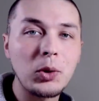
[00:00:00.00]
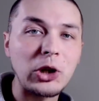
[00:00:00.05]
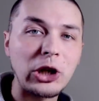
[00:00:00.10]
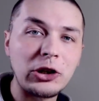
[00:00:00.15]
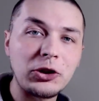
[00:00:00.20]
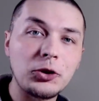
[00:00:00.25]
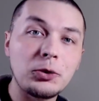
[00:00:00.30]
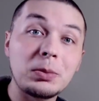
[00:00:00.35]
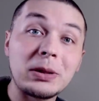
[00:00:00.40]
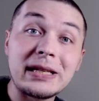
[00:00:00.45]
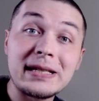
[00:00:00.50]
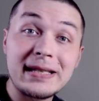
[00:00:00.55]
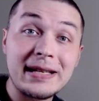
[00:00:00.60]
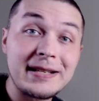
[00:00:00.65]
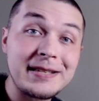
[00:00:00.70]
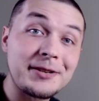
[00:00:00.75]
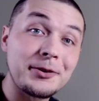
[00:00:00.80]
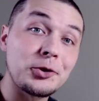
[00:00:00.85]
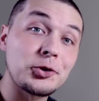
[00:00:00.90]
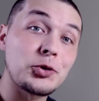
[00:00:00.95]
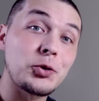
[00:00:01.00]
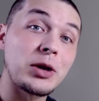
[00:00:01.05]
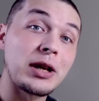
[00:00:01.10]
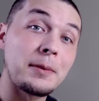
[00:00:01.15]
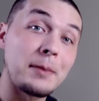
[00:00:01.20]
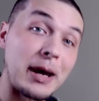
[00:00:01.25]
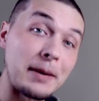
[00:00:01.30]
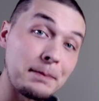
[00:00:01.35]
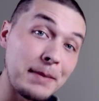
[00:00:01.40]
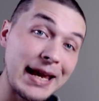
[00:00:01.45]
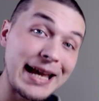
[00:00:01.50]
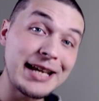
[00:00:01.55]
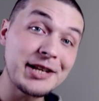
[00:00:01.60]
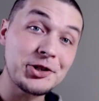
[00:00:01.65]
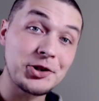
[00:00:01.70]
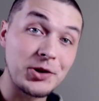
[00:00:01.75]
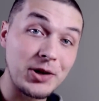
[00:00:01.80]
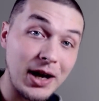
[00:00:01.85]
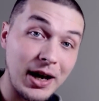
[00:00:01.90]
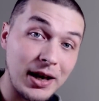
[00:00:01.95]
what I do, please consider joining my
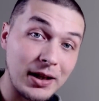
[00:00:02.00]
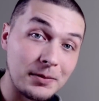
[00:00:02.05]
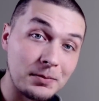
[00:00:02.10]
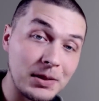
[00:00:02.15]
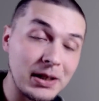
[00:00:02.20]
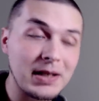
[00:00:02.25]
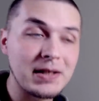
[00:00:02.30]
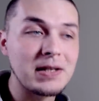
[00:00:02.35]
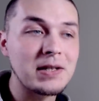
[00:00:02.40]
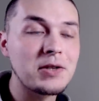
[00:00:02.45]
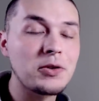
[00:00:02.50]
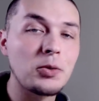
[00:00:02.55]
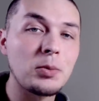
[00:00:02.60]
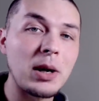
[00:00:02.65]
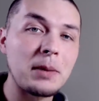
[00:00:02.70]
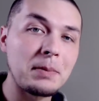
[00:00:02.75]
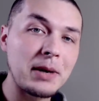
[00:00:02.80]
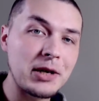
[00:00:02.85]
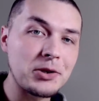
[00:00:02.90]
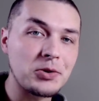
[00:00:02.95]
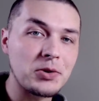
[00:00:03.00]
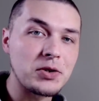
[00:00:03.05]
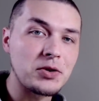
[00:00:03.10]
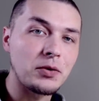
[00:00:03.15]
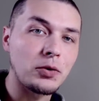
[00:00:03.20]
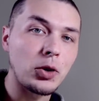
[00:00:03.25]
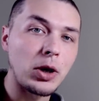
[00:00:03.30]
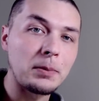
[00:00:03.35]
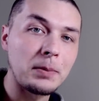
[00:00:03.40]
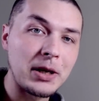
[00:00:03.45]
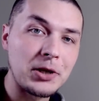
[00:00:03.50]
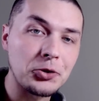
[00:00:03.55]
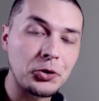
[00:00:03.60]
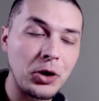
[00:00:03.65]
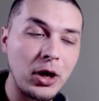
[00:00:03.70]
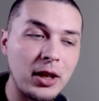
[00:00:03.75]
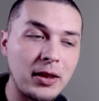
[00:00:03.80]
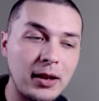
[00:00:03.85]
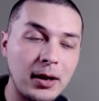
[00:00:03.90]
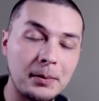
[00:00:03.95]
Patreon, because it's through my patrons over at
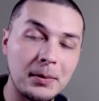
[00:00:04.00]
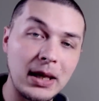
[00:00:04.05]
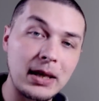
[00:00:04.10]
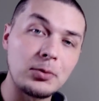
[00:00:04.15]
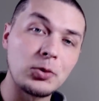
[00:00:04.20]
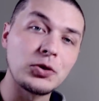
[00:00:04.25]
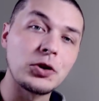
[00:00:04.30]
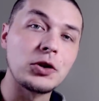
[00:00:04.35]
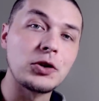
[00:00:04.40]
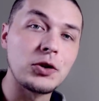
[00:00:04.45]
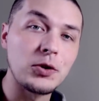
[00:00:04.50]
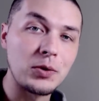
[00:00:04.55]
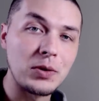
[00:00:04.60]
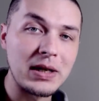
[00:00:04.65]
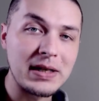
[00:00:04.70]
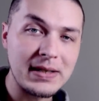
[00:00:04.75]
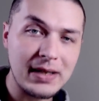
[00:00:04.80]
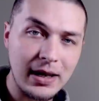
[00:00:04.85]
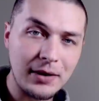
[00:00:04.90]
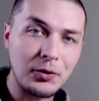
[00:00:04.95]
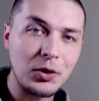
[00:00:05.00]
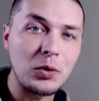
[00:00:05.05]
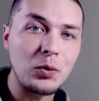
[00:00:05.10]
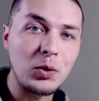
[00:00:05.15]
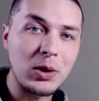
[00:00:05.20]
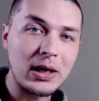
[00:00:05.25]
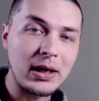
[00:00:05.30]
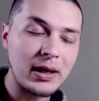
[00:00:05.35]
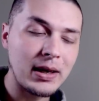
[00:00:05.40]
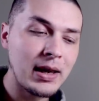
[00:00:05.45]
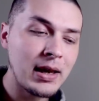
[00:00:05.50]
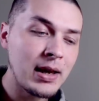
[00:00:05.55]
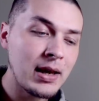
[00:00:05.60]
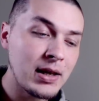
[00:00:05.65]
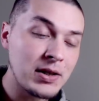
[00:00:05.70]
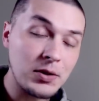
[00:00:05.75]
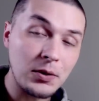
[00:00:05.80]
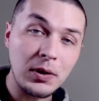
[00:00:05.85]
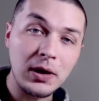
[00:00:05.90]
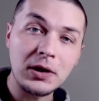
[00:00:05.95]
Patreon that I'm able to do this every week.
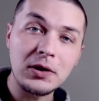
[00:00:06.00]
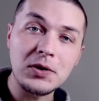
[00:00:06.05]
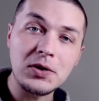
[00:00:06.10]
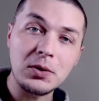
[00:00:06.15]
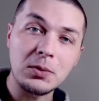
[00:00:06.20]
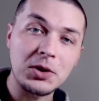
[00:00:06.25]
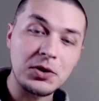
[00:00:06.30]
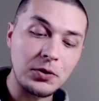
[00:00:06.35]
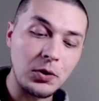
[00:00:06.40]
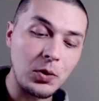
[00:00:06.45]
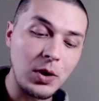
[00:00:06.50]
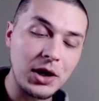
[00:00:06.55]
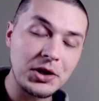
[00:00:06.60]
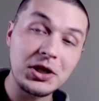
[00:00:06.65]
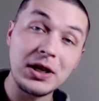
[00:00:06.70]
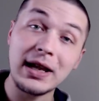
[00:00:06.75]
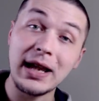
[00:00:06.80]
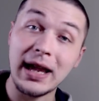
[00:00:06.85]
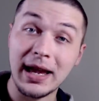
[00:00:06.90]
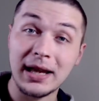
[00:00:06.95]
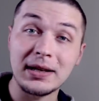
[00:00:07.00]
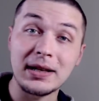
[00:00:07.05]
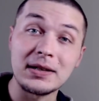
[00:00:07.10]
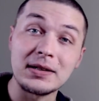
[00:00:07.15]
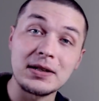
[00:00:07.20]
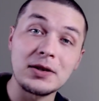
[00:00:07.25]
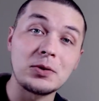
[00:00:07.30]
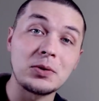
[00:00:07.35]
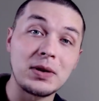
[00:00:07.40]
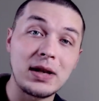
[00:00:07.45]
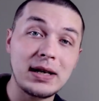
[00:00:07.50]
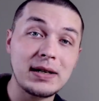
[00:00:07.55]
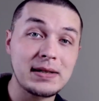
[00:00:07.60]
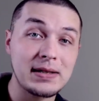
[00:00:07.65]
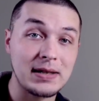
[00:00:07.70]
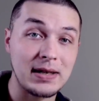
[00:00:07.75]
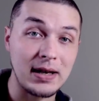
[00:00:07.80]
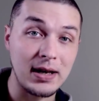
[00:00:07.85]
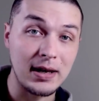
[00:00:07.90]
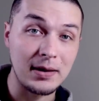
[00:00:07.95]
So thank you so much for watching, and until
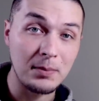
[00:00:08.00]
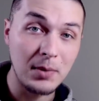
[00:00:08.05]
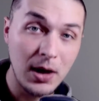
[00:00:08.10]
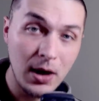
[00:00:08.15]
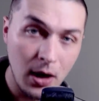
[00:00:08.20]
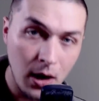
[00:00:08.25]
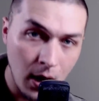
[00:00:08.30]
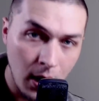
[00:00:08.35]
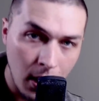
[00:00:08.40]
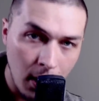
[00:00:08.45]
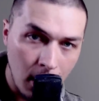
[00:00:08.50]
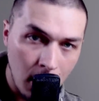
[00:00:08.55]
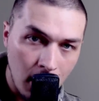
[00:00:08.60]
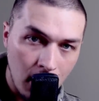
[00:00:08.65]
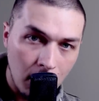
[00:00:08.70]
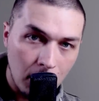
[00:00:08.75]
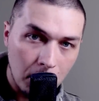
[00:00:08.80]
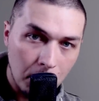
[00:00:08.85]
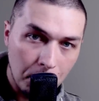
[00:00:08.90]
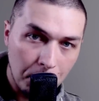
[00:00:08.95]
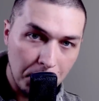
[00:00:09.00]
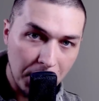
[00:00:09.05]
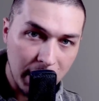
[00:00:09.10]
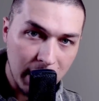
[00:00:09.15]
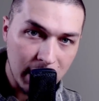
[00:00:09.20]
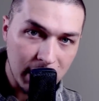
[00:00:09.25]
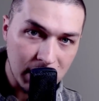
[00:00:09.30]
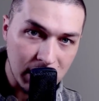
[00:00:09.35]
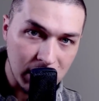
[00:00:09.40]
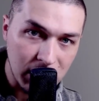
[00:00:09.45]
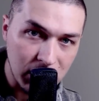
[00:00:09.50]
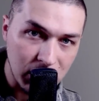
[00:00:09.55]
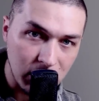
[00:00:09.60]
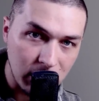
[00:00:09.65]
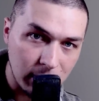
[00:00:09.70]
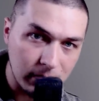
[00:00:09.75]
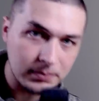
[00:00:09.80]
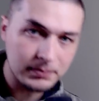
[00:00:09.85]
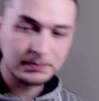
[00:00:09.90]
next time, peace!